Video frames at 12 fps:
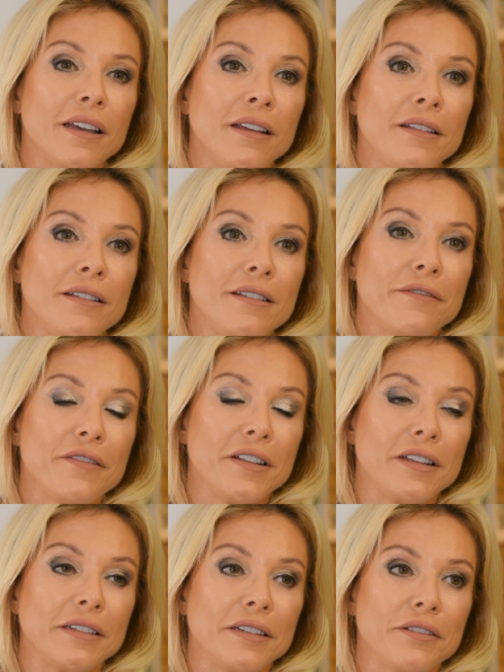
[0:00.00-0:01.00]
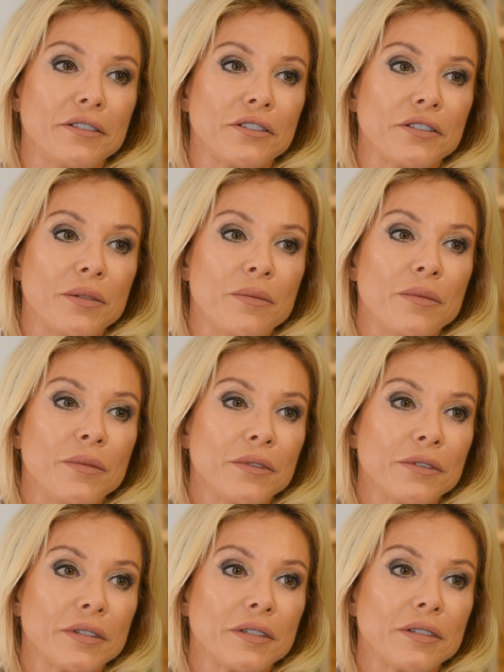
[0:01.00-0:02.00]
in the fitness industry,
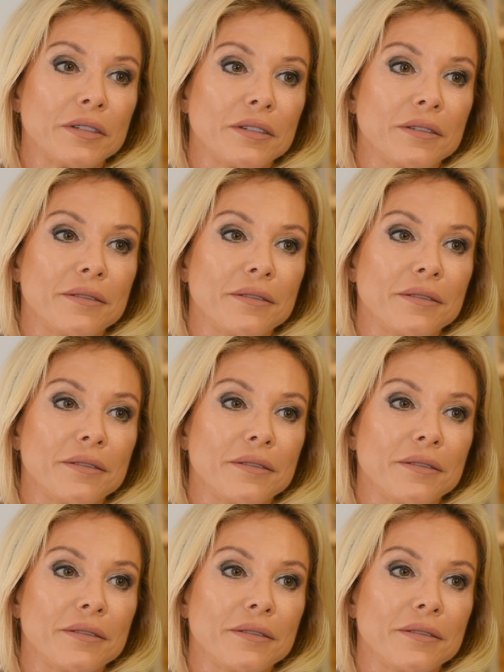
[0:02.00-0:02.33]
most